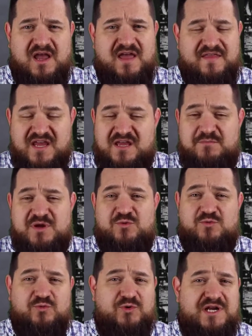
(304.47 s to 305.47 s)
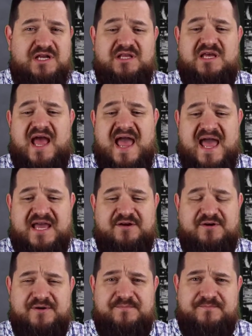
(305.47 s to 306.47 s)
and they could be really
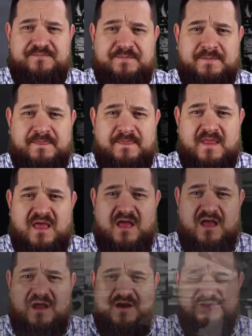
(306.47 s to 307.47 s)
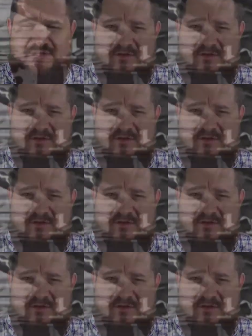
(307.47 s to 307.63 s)
accurate. Here's a